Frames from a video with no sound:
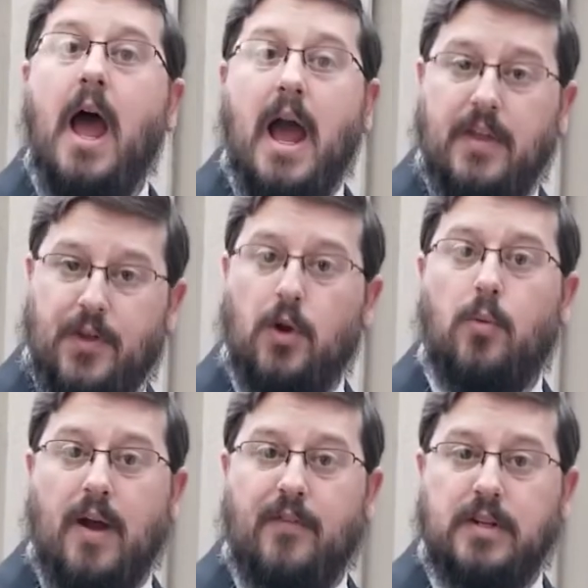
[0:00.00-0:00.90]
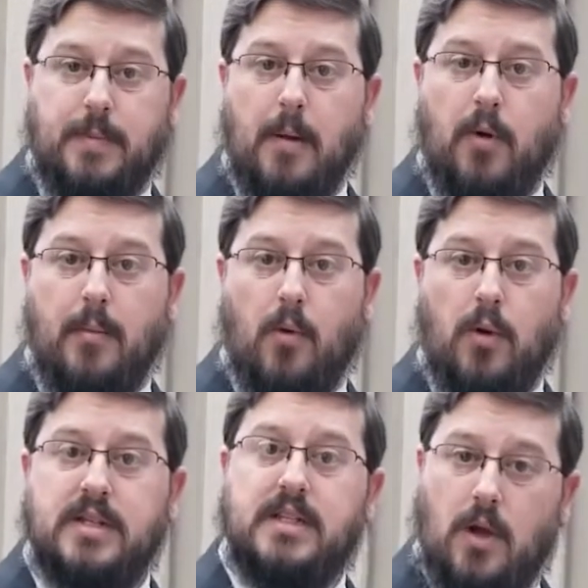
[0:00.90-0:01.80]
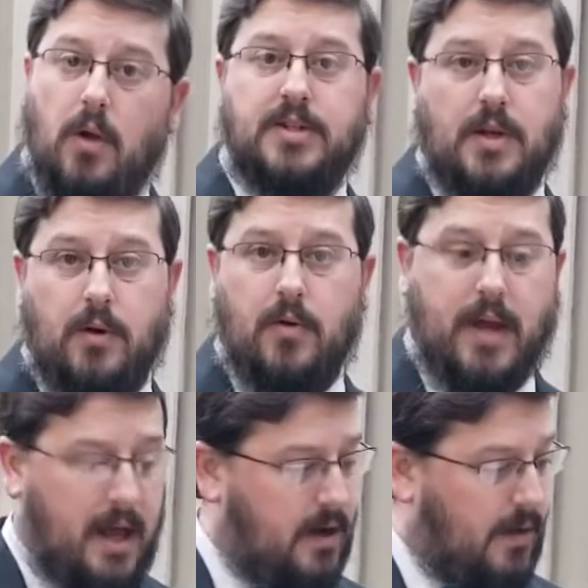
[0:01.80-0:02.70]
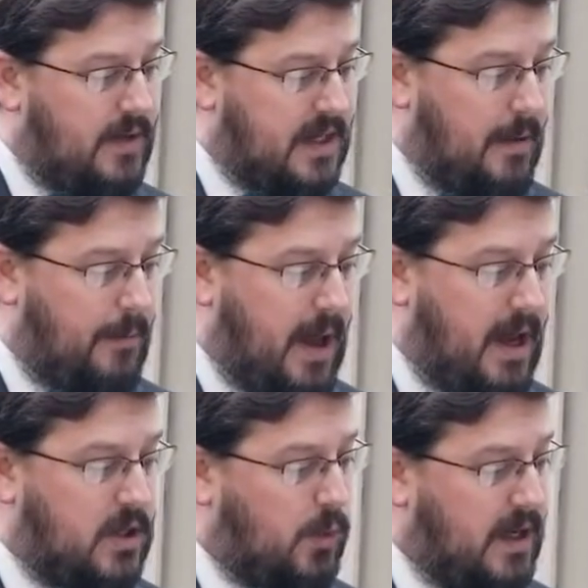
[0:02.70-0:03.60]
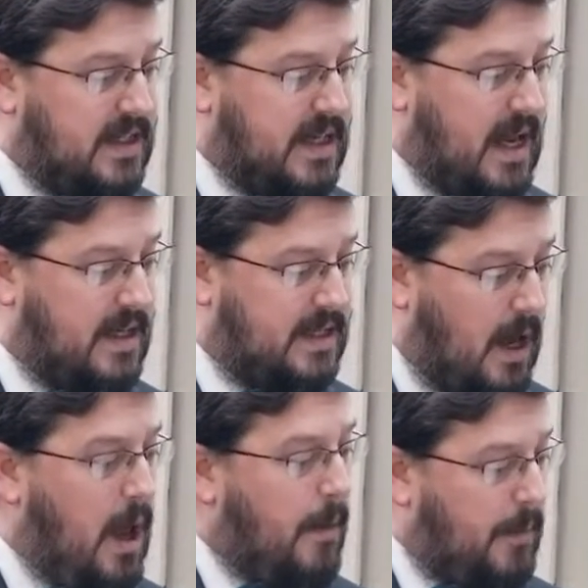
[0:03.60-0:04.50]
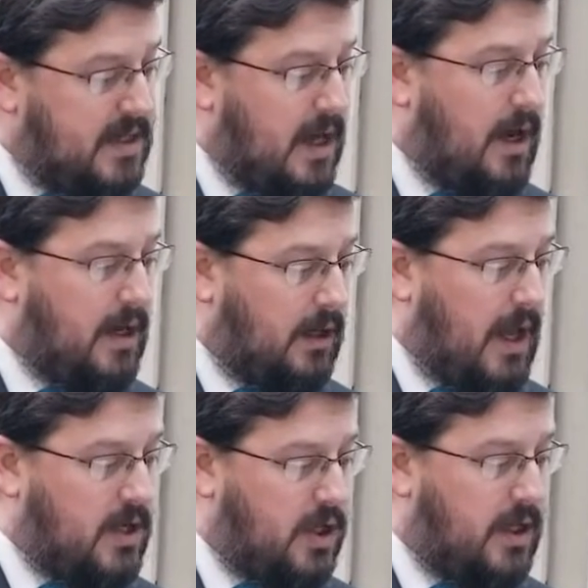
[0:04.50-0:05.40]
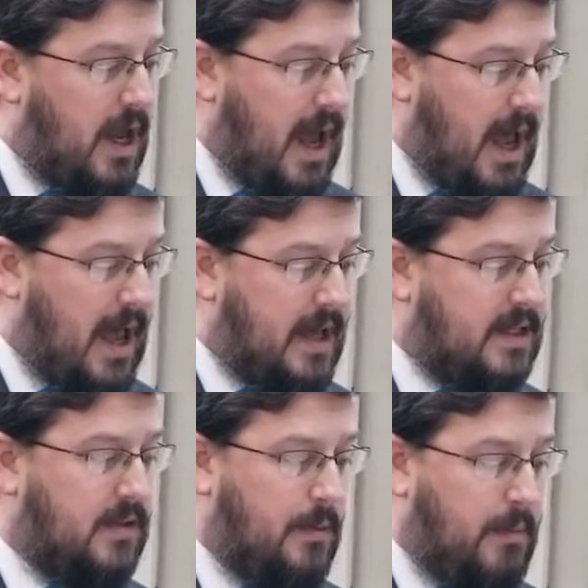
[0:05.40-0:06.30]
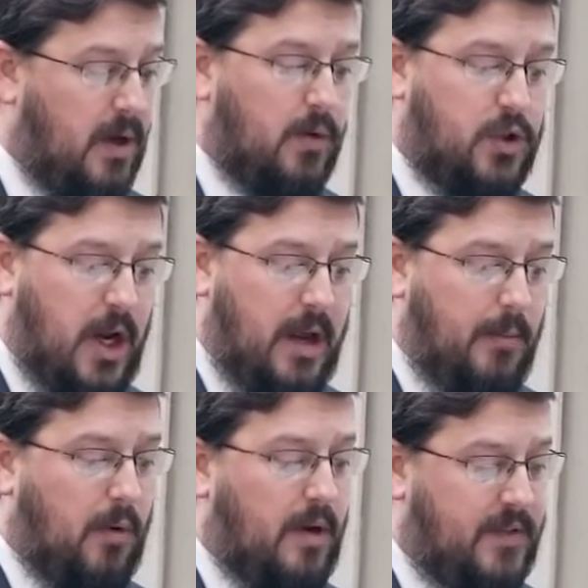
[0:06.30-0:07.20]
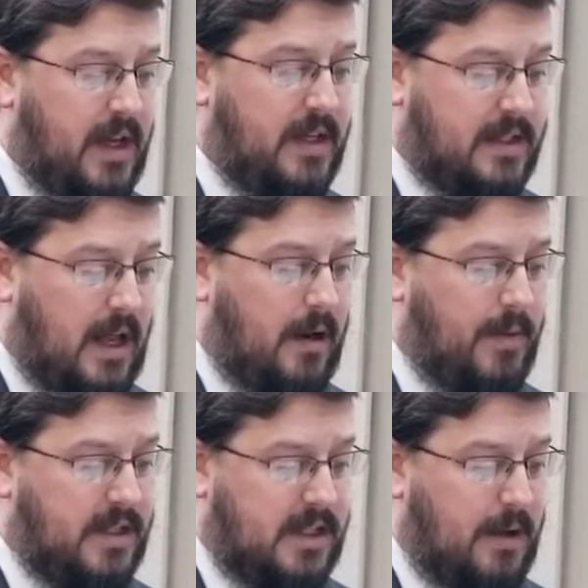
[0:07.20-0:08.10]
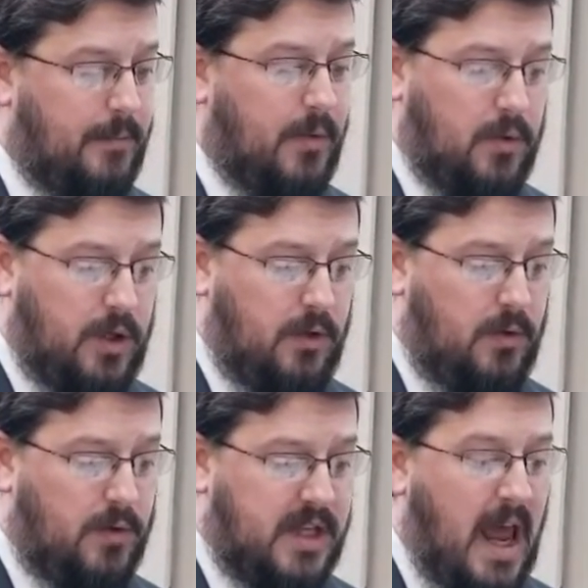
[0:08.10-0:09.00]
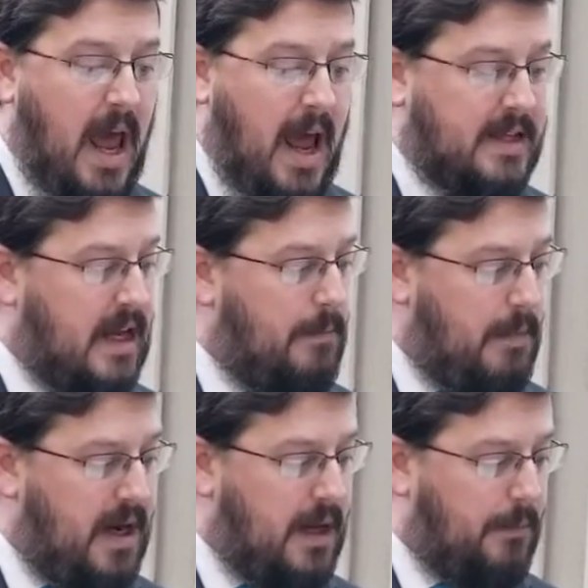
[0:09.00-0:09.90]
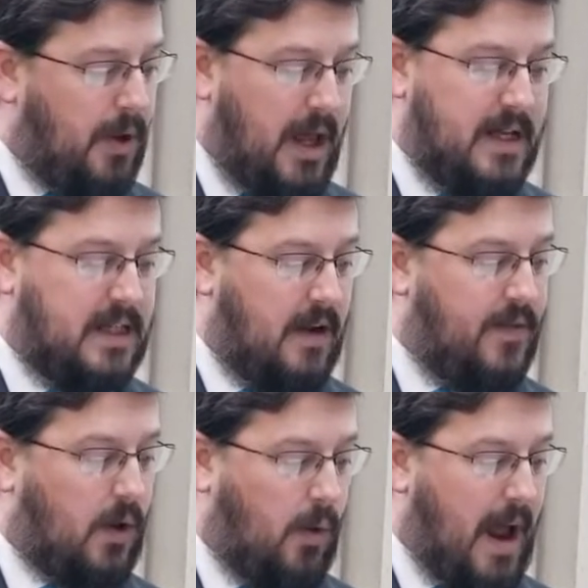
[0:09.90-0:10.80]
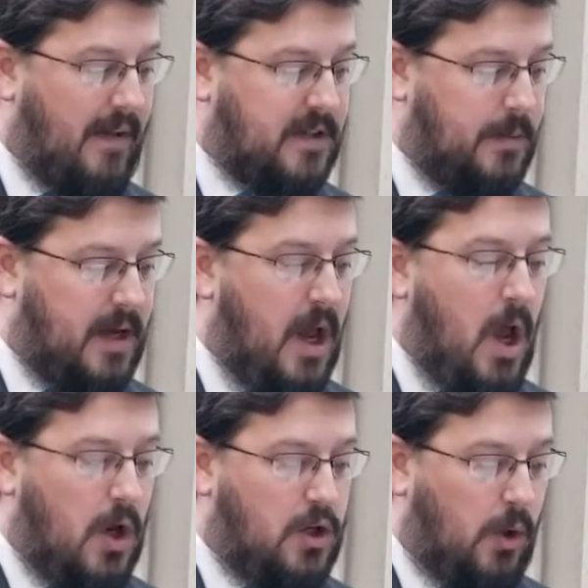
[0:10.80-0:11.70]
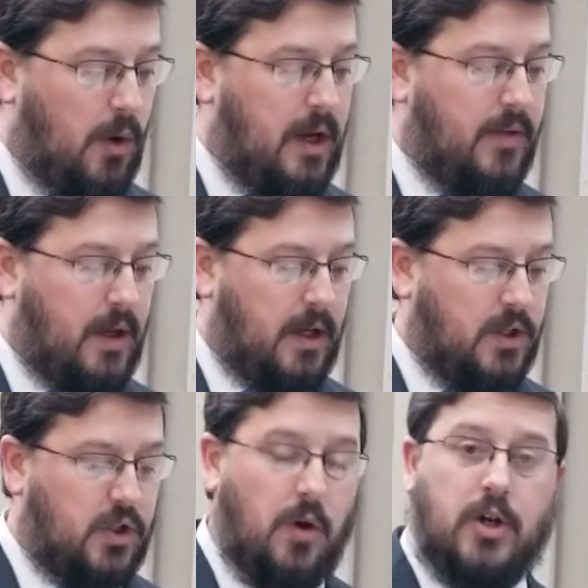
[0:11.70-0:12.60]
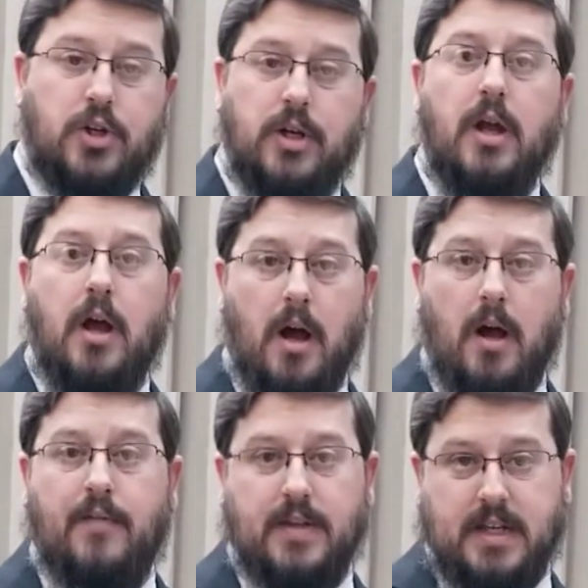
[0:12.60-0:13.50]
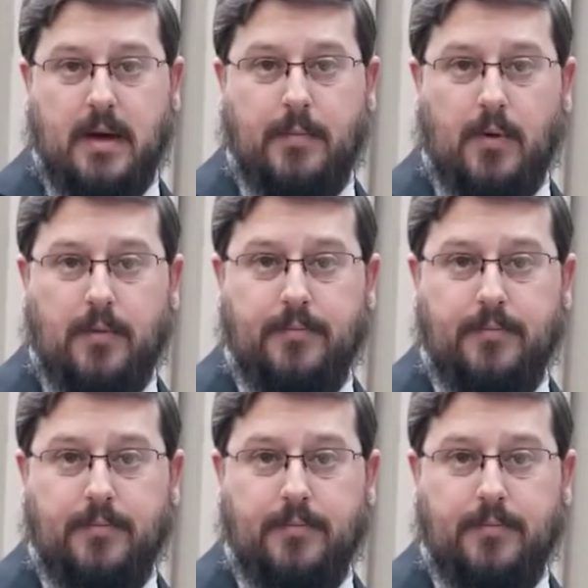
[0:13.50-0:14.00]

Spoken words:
A third reference by Brent Morris is also located on the same page when he states, Masonic legend has the middle chamber of King Solomon's temple used as a meeting place of the craftsmen during the construction of the temple.